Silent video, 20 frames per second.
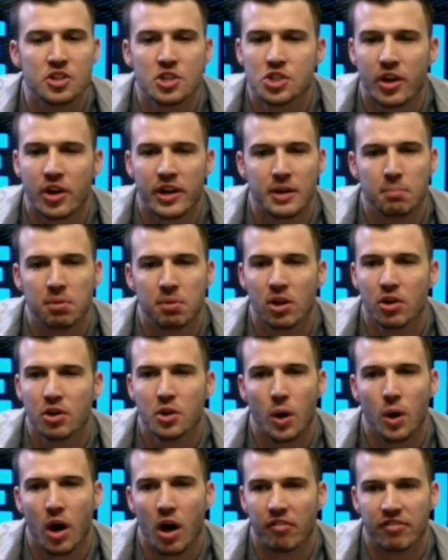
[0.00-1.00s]
They're just trying to
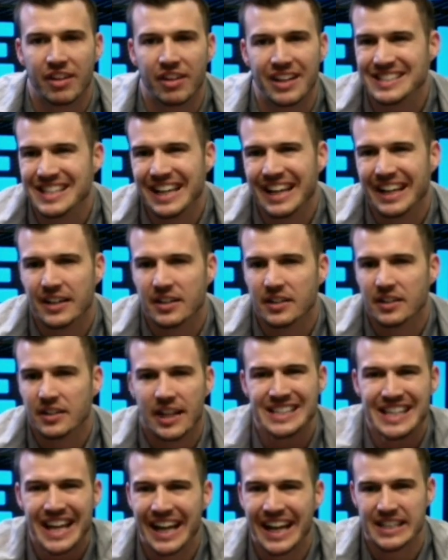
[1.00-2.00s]
blow you off. That's it.
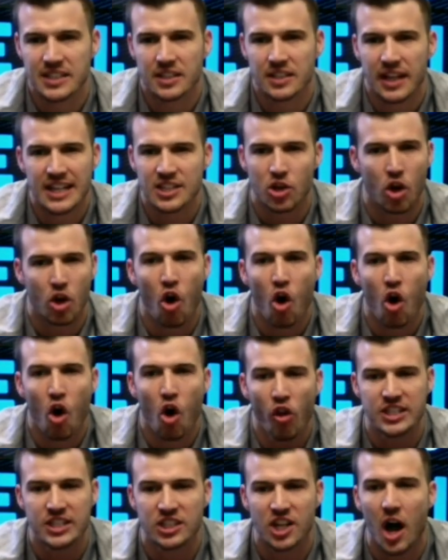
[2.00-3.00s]
That's it. That's
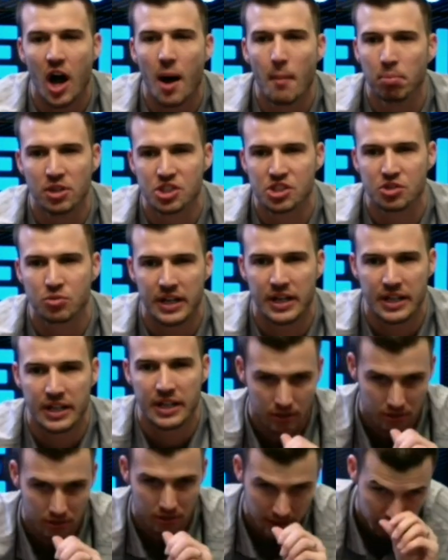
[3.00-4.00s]
all that's accomplished right
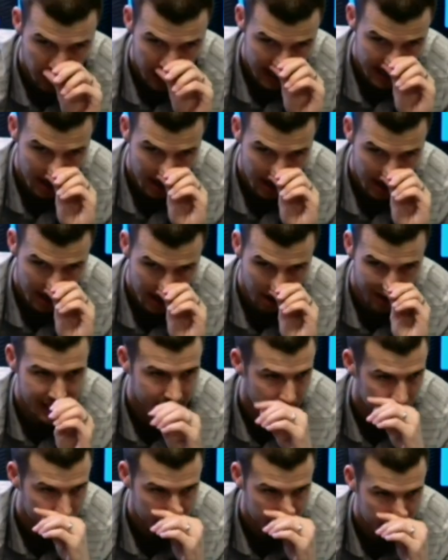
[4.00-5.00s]
here and right now. That's
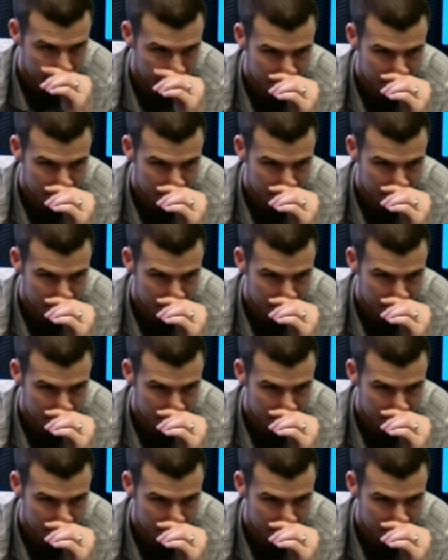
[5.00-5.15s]
it.